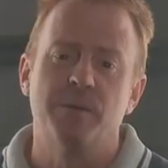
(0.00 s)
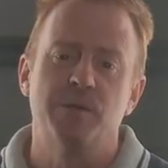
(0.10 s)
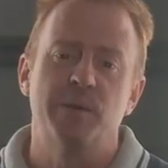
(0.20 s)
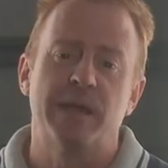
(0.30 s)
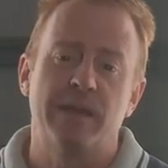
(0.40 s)
I'm
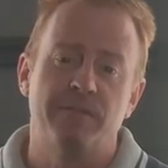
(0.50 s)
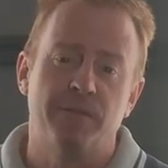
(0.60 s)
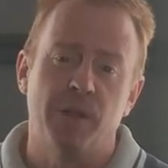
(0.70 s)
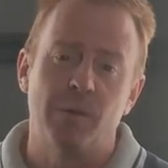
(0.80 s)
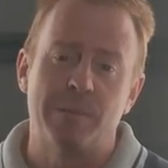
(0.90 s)
doing a
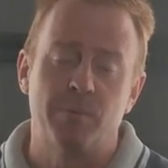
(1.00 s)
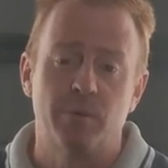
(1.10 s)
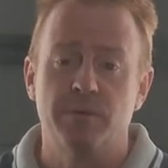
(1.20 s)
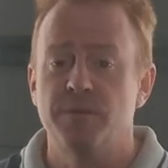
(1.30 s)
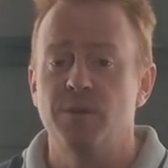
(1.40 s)
follow-up
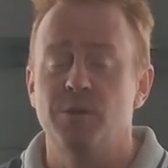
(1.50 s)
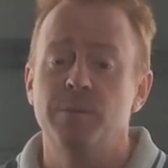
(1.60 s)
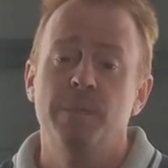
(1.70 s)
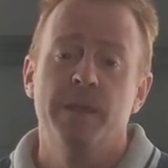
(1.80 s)
review.